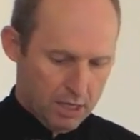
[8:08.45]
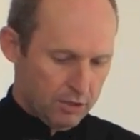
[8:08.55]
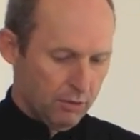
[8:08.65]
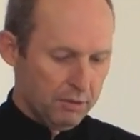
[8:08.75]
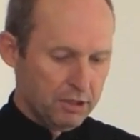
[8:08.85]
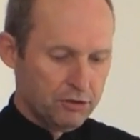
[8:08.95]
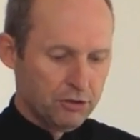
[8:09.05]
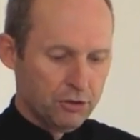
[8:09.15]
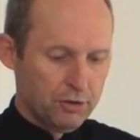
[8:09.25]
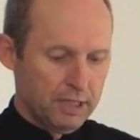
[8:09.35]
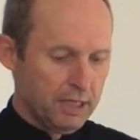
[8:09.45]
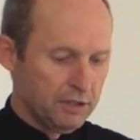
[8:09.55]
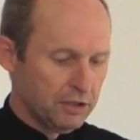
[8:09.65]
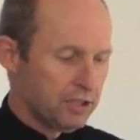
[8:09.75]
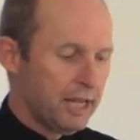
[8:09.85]
So what we're going to do
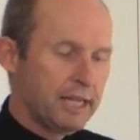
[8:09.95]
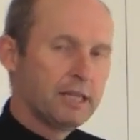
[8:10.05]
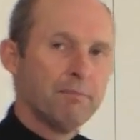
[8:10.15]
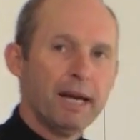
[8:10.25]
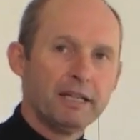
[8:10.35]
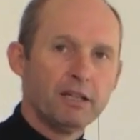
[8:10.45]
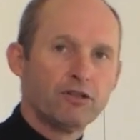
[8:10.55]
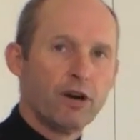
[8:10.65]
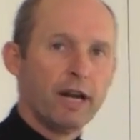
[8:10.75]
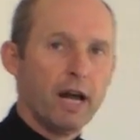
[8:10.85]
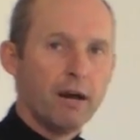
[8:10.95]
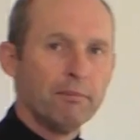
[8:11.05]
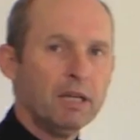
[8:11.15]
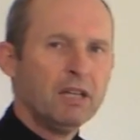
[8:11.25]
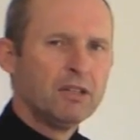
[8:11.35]
is just heat the baking tray up,